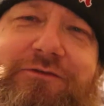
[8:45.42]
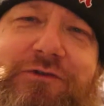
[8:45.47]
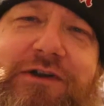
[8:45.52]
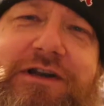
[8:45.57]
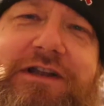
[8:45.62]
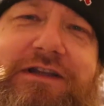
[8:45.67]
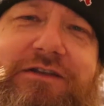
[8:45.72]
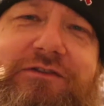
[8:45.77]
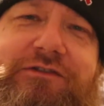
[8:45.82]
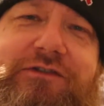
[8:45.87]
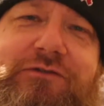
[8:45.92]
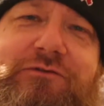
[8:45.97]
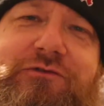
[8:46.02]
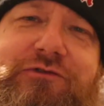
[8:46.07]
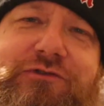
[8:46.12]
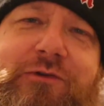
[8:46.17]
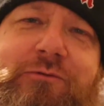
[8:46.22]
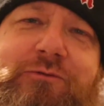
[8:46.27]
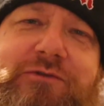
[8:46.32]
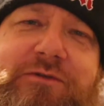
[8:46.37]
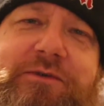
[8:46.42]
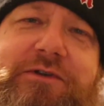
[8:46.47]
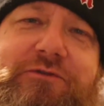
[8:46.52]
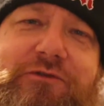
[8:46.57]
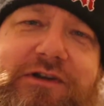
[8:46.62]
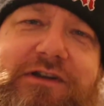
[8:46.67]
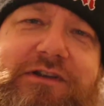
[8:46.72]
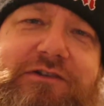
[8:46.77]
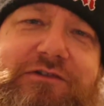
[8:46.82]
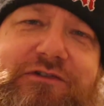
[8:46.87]
really is too short to be
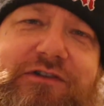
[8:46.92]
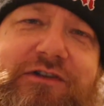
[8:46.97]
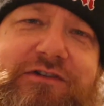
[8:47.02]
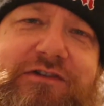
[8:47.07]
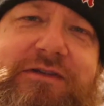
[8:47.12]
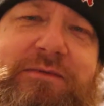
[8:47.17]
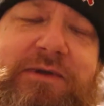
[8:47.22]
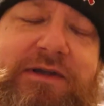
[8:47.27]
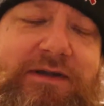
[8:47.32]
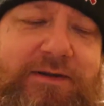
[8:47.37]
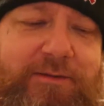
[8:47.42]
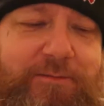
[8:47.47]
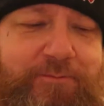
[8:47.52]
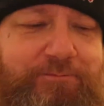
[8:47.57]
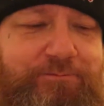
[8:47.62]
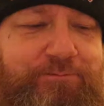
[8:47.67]
drinking shitty beer.